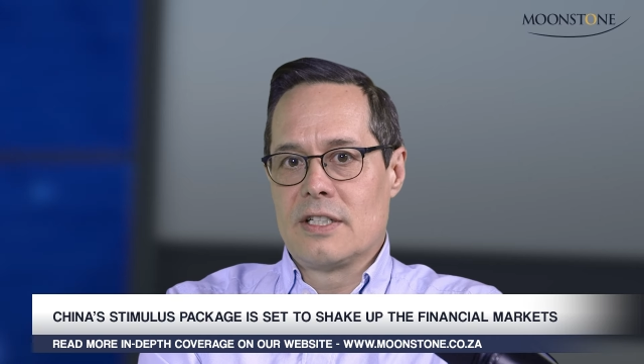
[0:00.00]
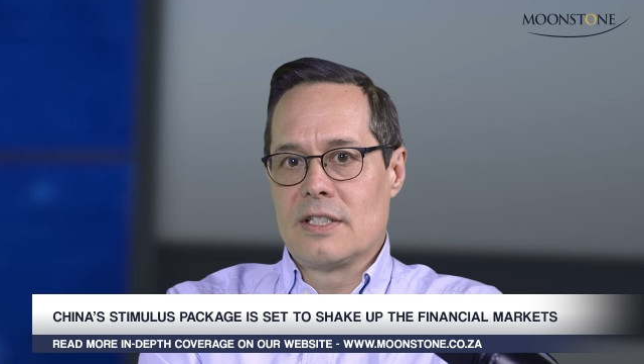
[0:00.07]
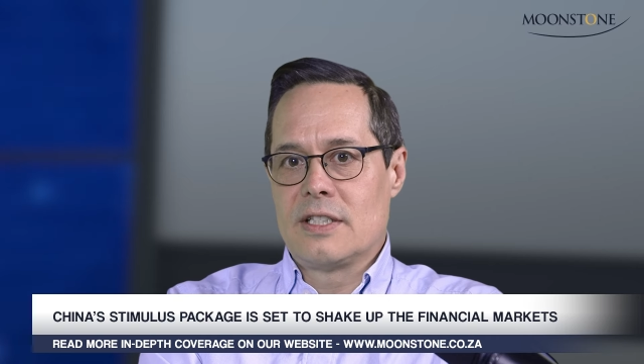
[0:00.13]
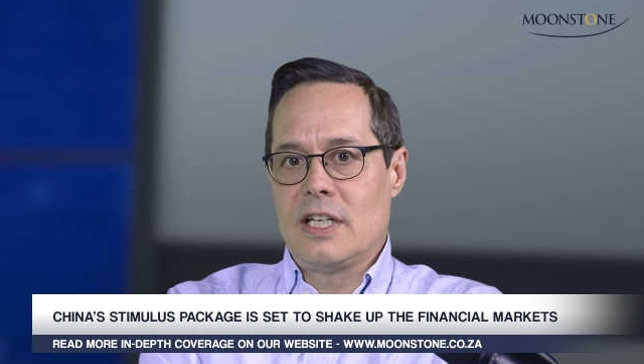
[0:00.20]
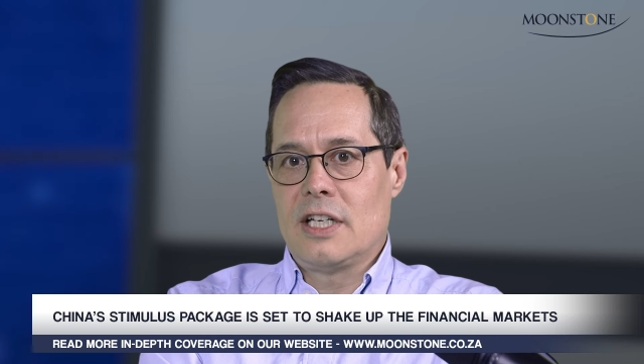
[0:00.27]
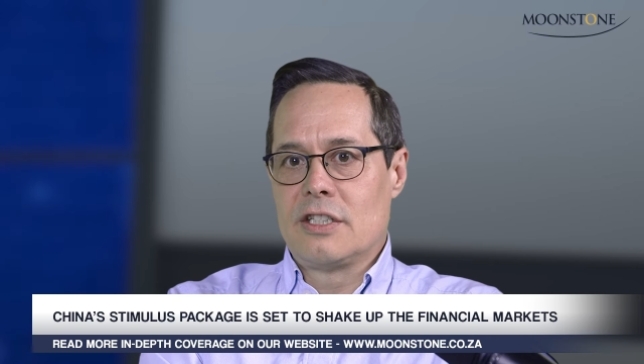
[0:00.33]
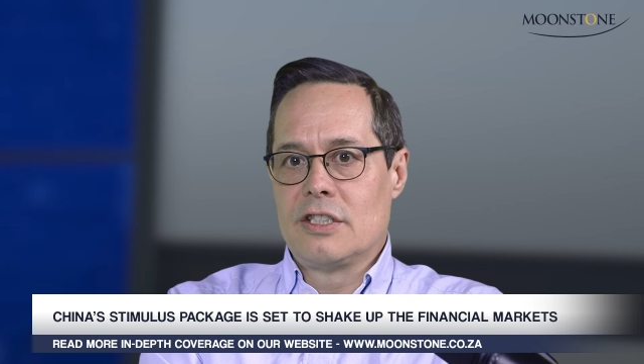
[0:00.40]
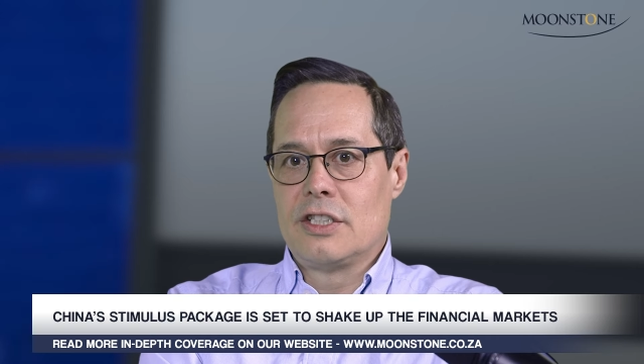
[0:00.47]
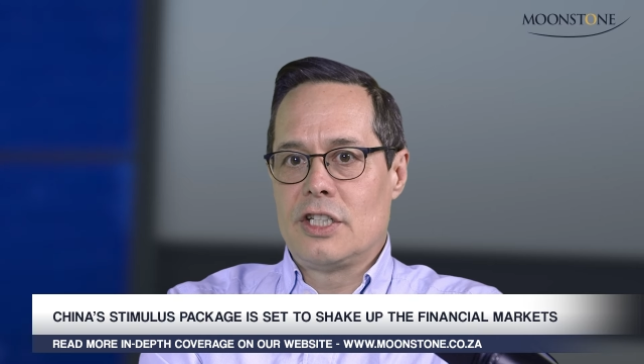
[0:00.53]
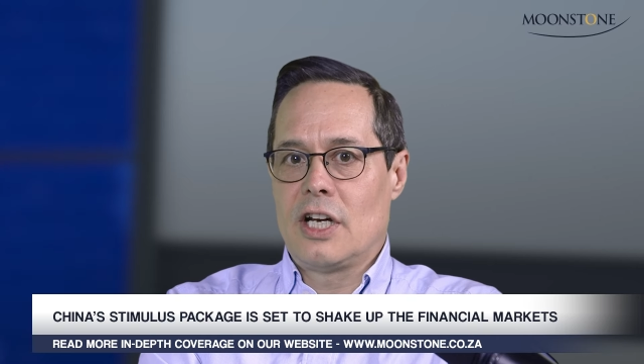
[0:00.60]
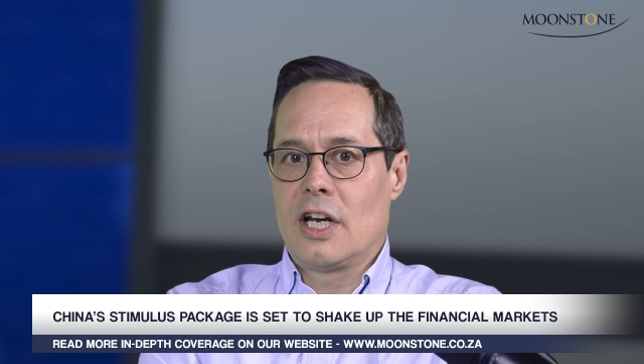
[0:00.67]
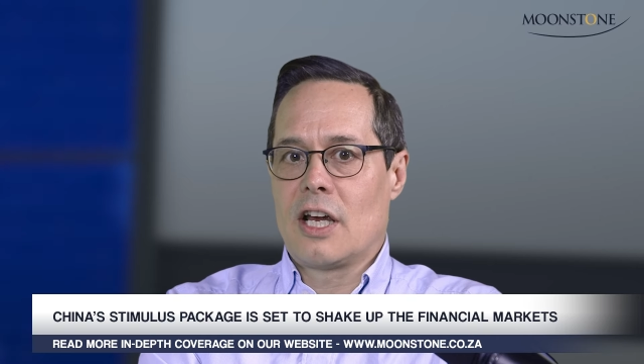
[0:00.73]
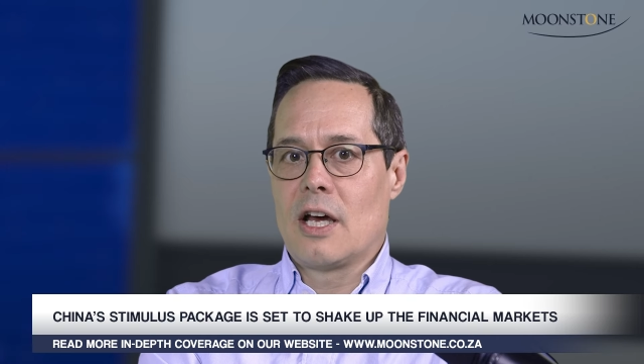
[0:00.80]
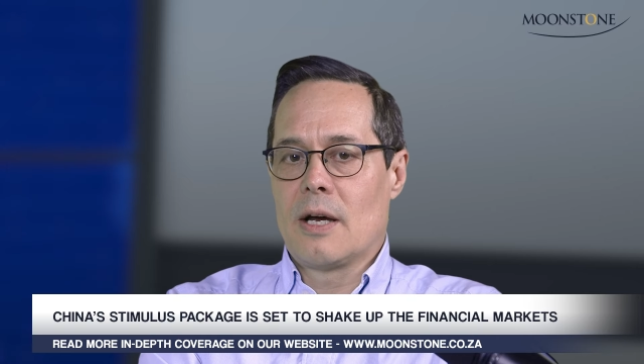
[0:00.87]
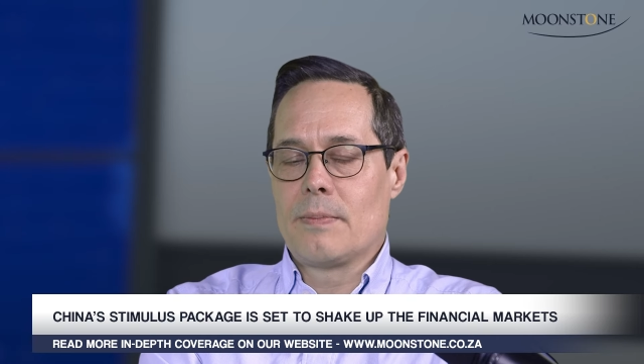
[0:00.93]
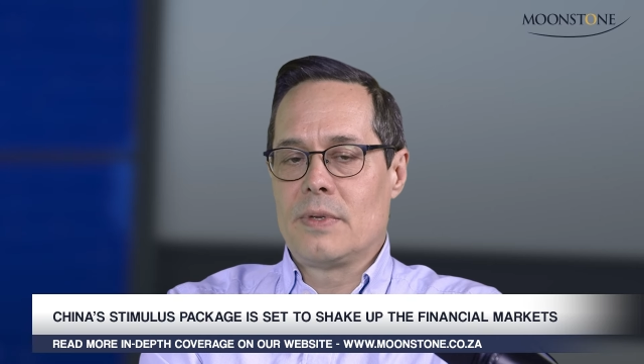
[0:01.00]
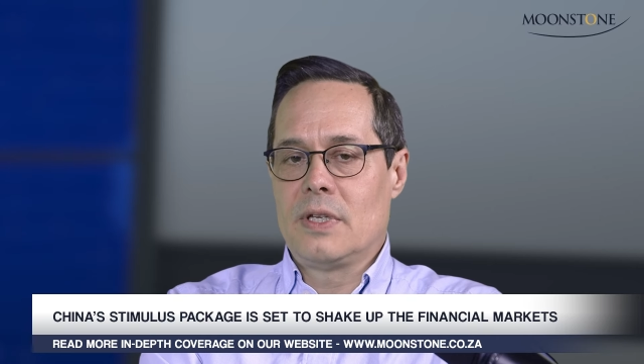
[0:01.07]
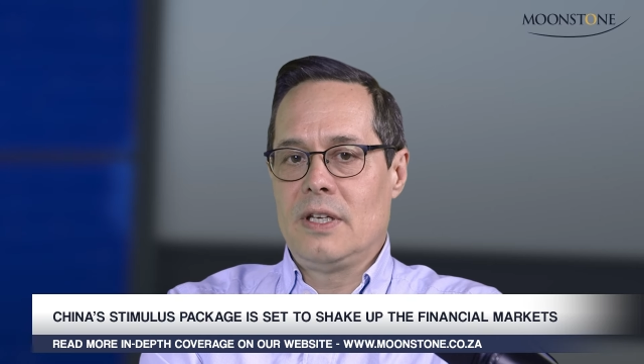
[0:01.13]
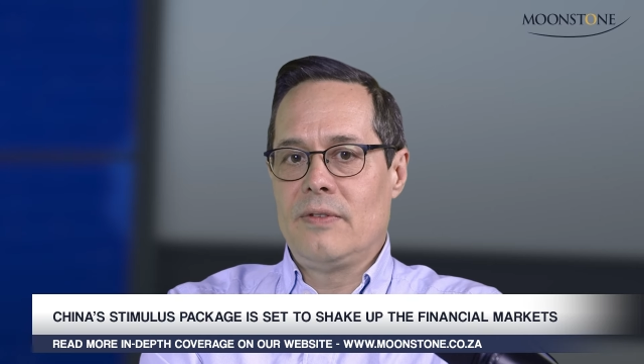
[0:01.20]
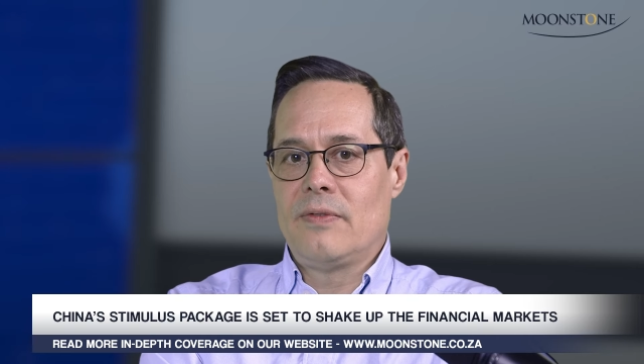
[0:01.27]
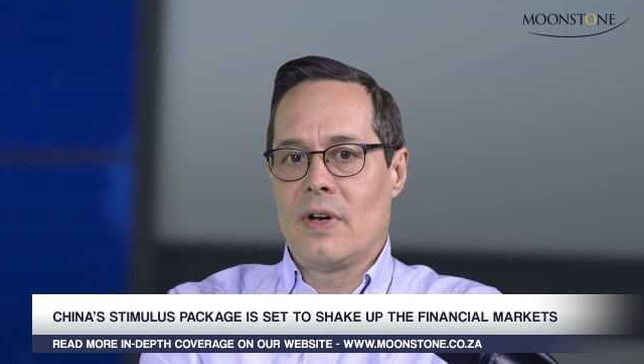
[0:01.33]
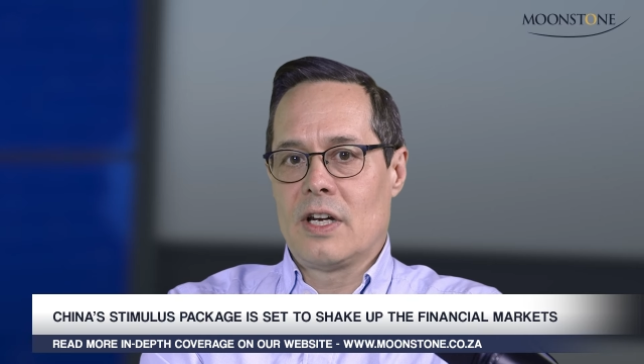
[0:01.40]
is set to shake up
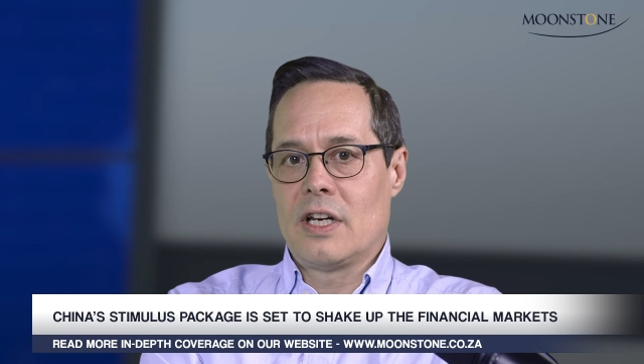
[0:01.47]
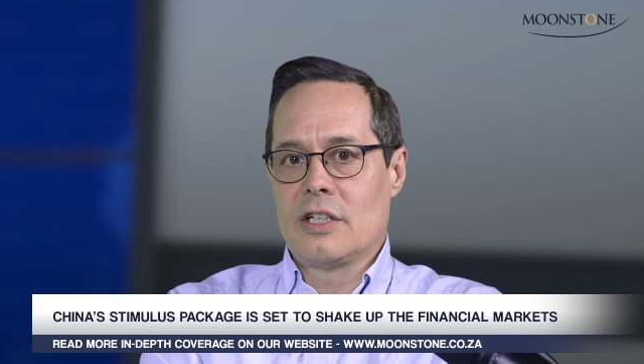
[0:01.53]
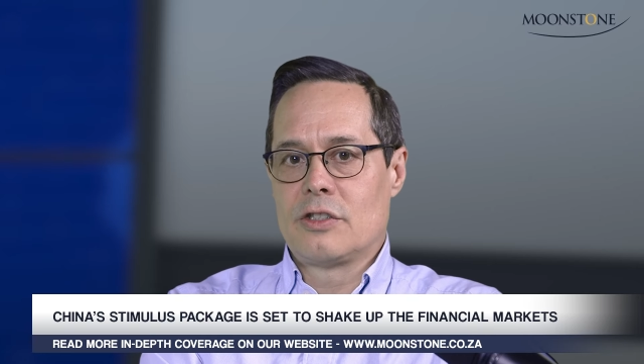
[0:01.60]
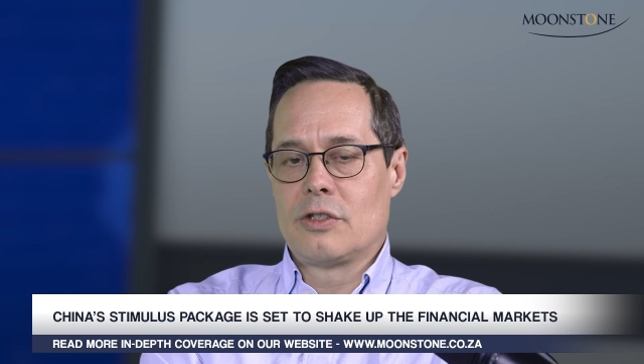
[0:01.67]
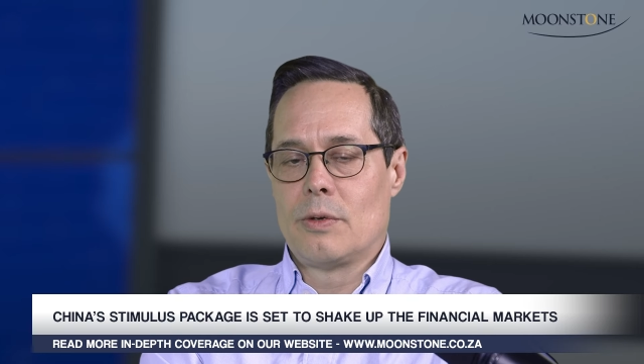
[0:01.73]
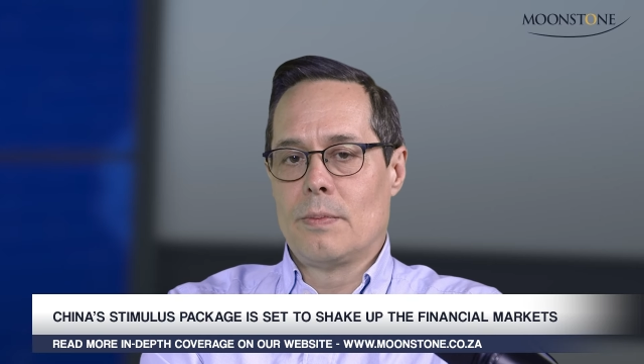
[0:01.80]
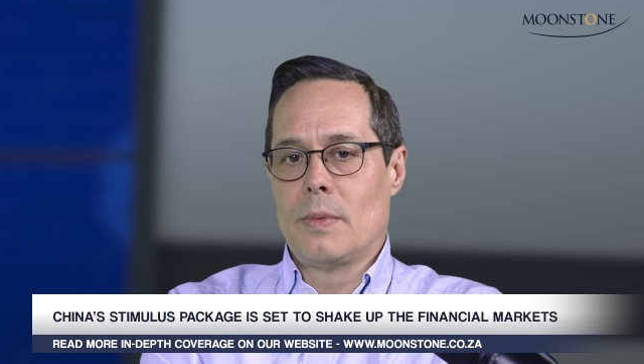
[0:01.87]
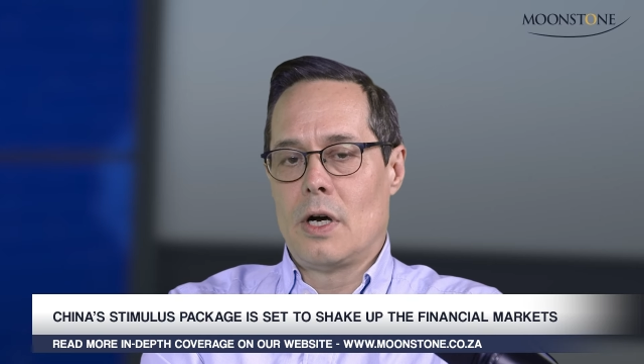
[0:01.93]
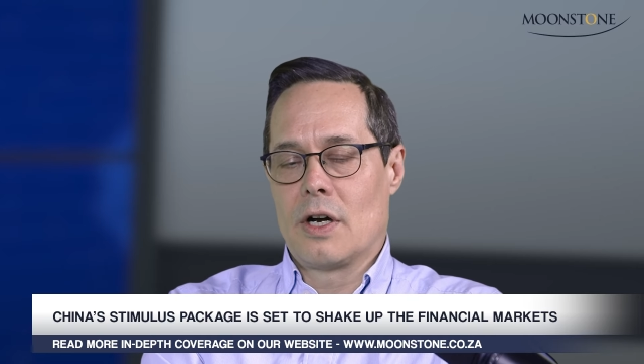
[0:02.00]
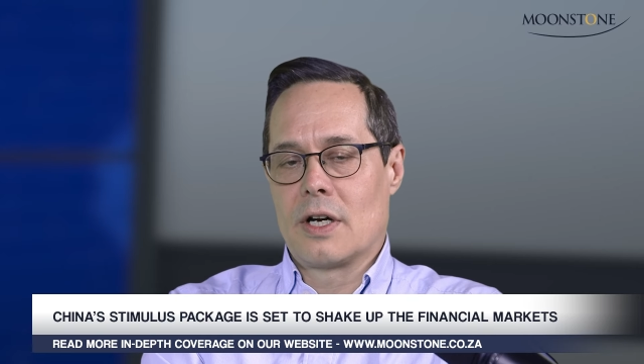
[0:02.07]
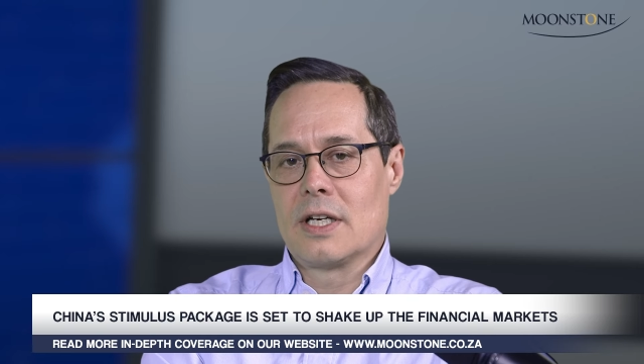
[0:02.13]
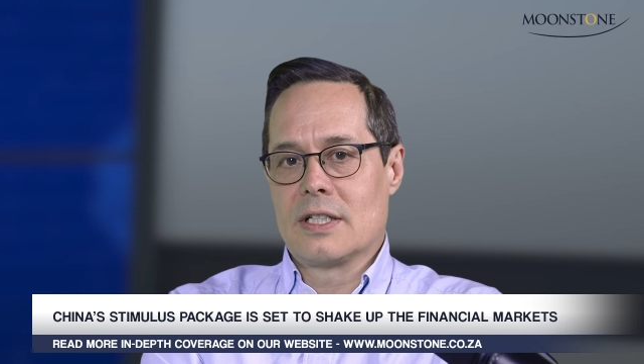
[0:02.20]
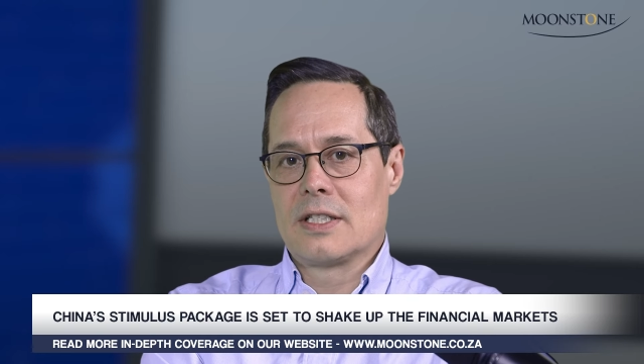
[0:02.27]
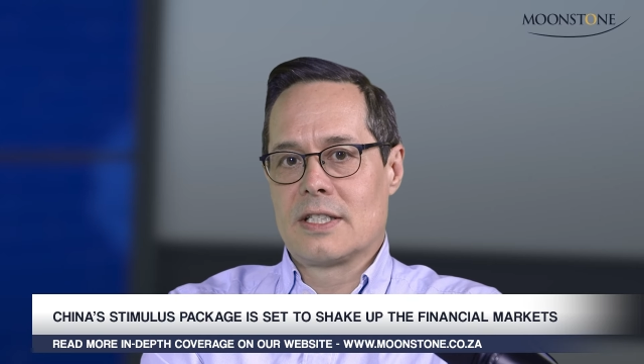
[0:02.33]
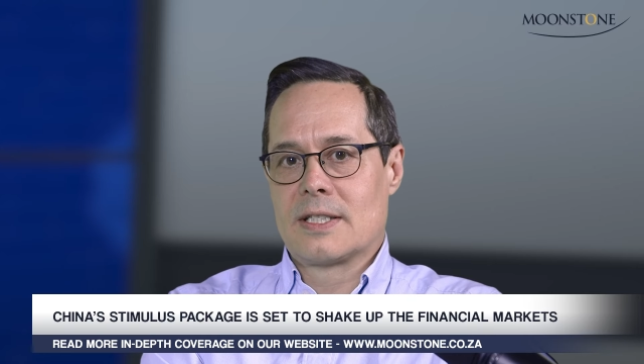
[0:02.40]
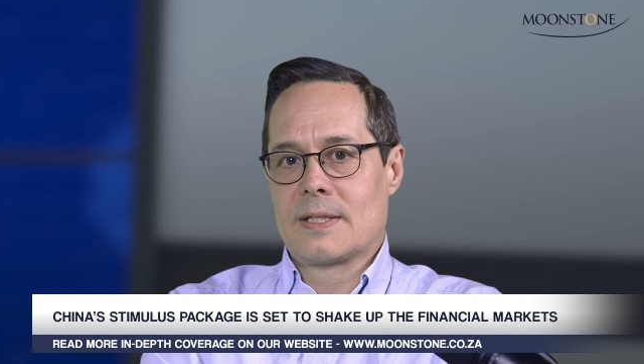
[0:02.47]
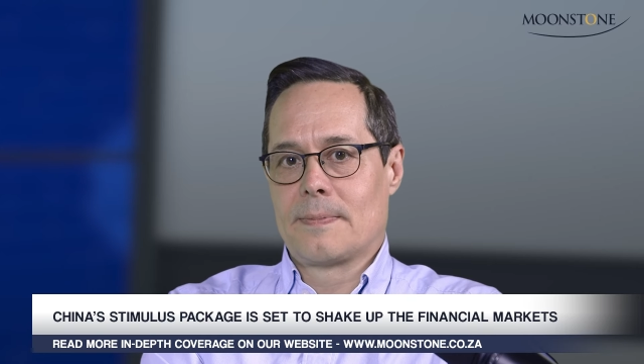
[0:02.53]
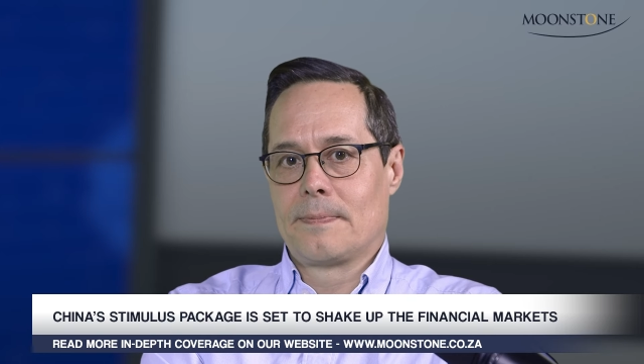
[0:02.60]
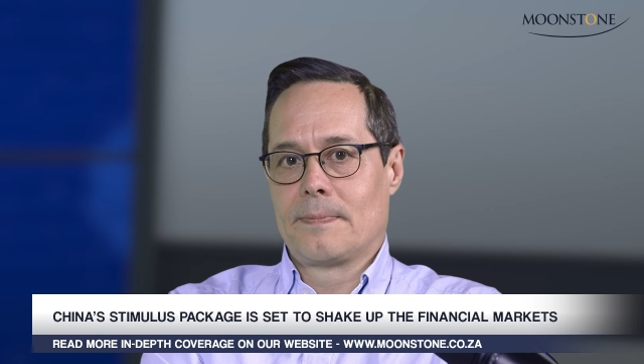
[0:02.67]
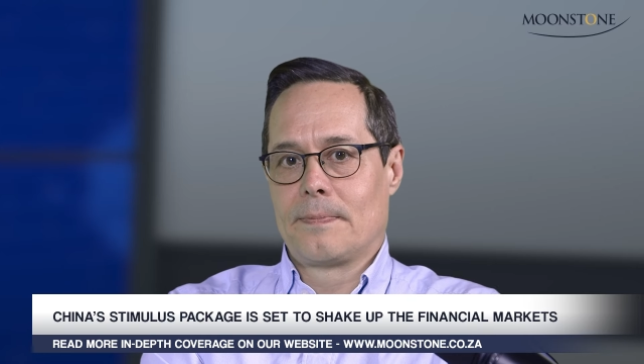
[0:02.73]
the financial markets.